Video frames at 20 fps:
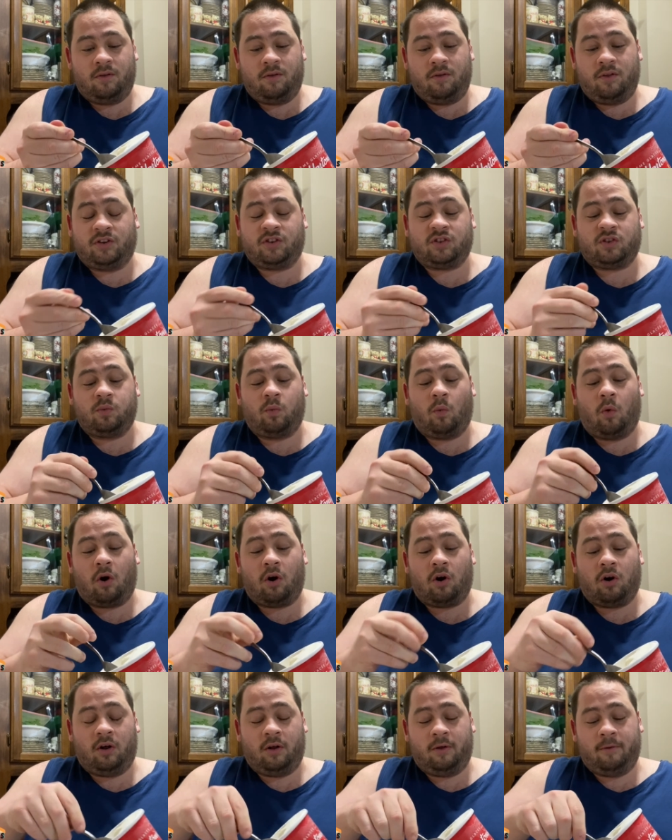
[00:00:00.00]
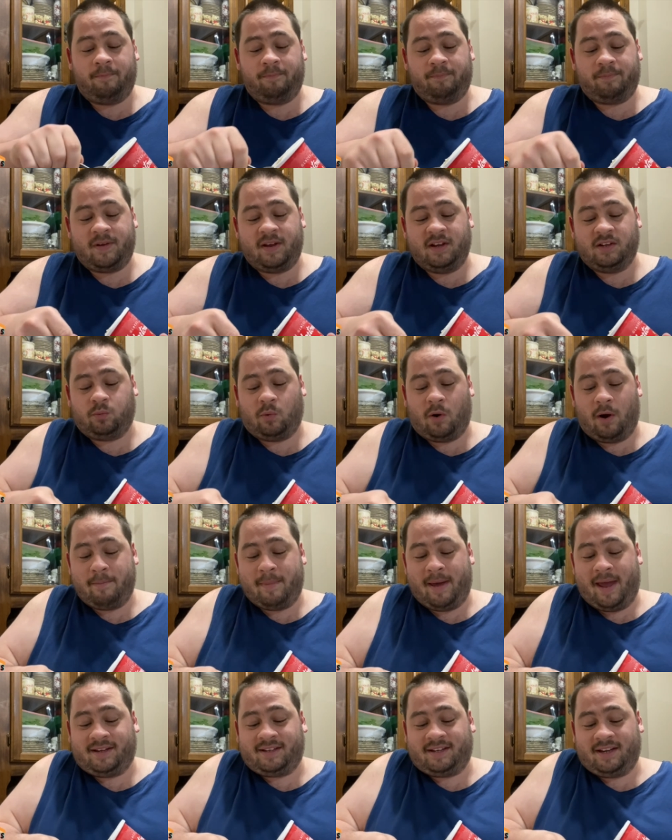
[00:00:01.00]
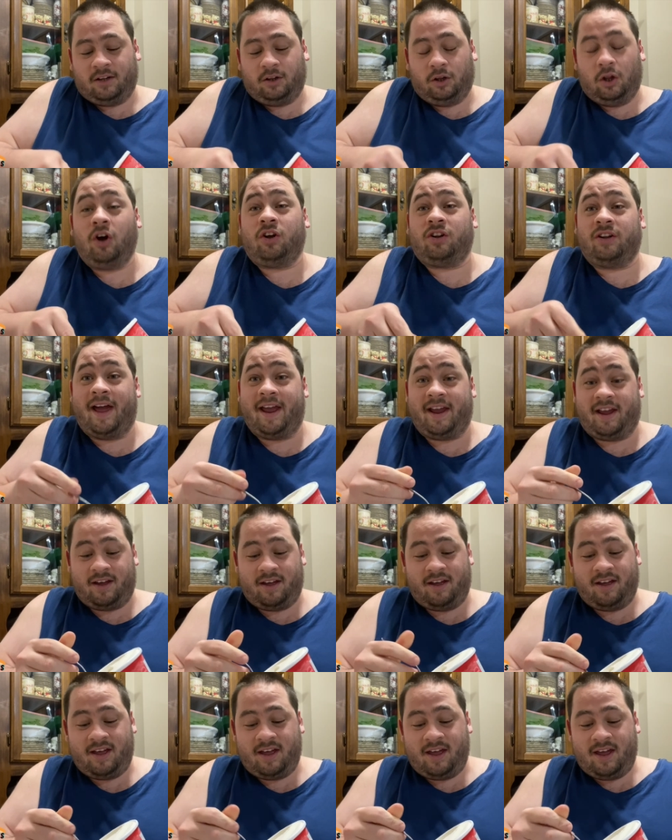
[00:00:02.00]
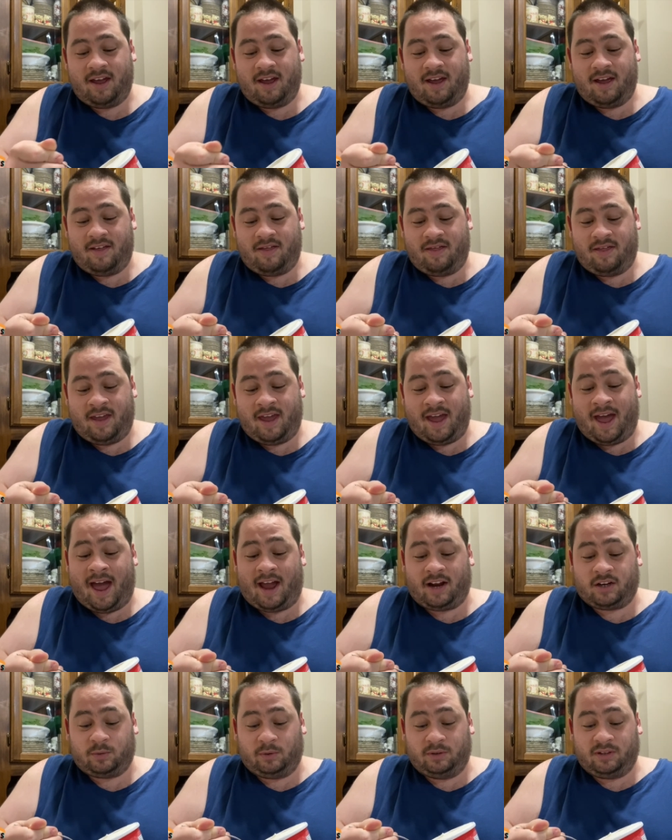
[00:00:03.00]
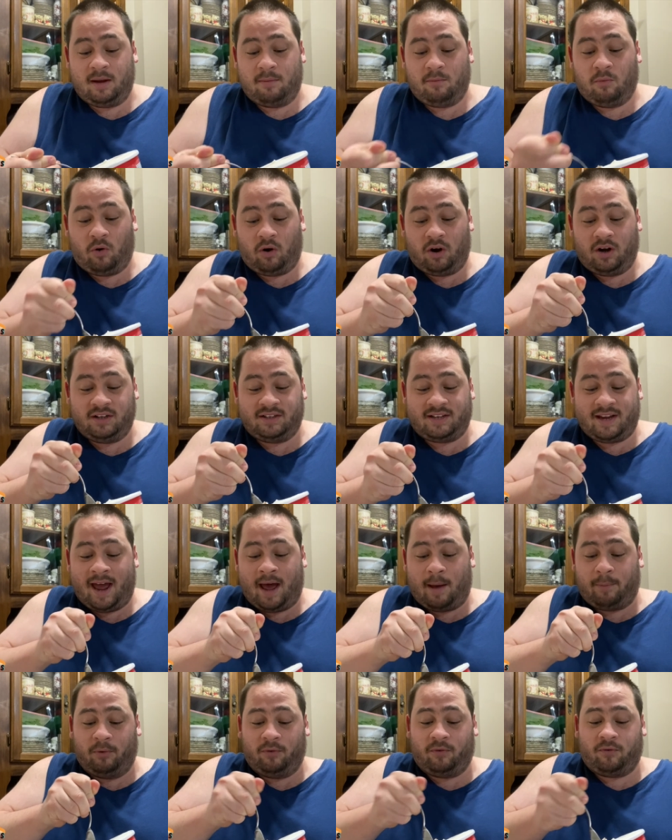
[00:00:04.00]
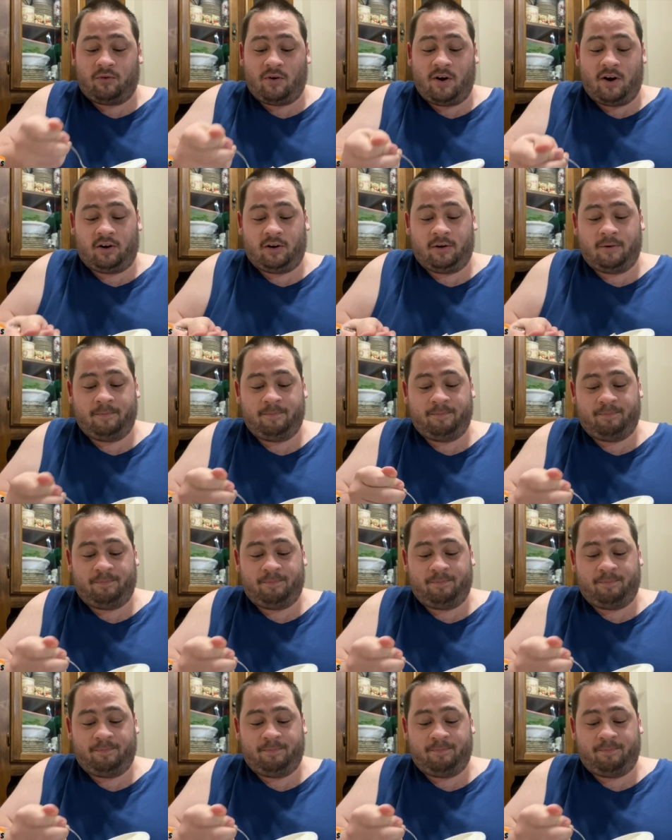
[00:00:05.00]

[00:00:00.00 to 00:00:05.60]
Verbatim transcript: The swirl is what makes it look like the actual Tim Hortons apple fritter.